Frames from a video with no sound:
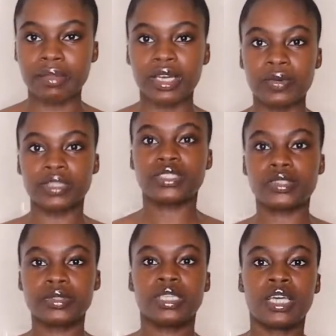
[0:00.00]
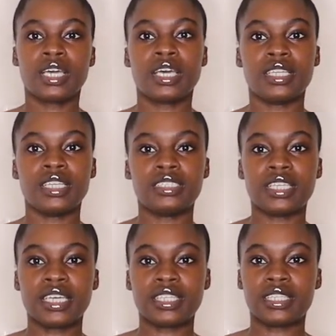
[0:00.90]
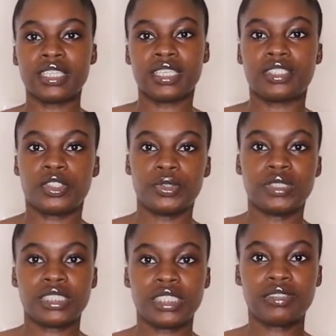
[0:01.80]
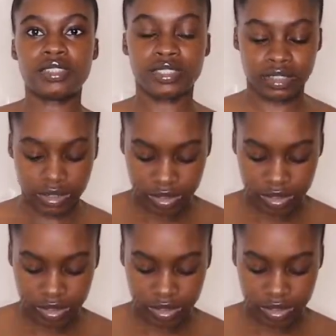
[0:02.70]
I'm not going to. And then take the two sleeves